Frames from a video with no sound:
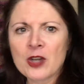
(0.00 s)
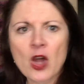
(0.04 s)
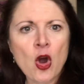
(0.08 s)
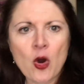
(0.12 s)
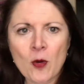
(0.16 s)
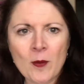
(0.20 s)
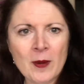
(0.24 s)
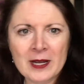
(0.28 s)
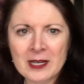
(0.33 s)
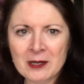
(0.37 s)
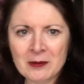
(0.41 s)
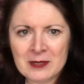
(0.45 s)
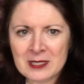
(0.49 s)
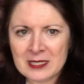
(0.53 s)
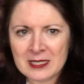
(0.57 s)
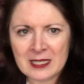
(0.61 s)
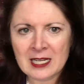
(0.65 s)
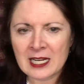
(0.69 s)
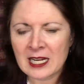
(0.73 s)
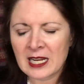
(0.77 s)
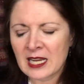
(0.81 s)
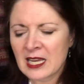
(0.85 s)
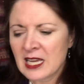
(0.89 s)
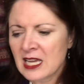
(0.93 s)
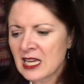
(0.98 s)
Nobody was
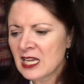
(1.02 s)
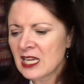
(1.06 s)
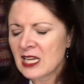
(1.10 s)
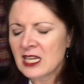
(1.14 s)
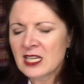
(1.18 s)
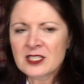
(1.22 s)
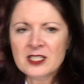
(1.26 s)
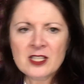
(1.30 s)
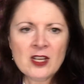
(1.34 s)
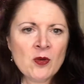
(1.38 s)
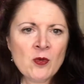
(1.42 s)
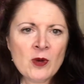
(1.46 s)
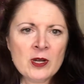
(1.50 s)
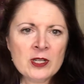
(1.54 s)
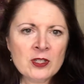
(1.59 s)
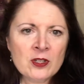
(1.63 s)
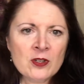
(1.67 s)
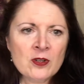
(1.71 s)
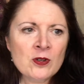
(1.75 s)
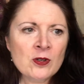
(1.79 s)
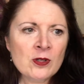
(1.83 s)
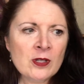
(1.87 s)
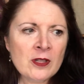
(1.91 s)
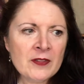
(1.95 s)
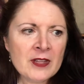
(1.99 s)
knitting, so it wasn't
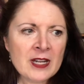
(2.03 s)
cool.